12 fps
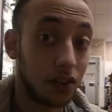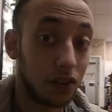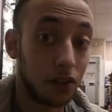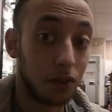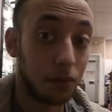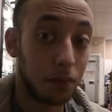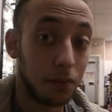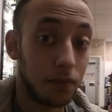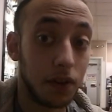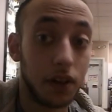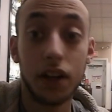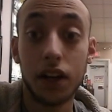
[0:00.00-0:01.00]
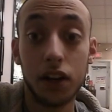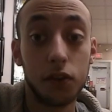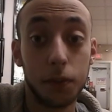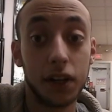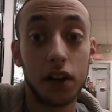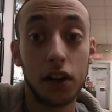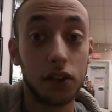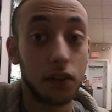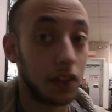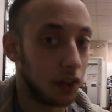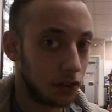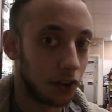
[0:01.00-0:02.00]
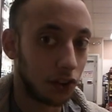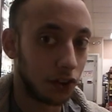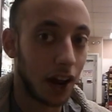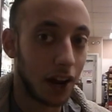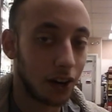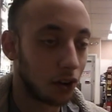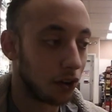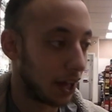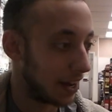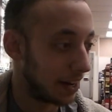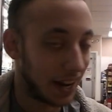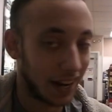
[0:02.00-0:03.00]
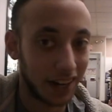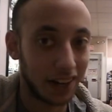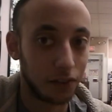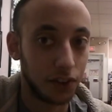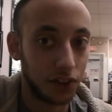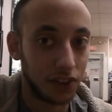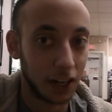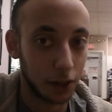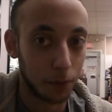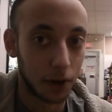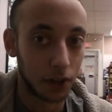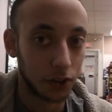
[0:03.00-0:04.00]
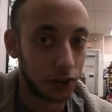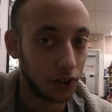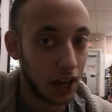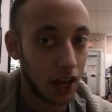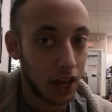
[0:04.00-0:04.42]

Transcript: It is because of these societal and negative stigmas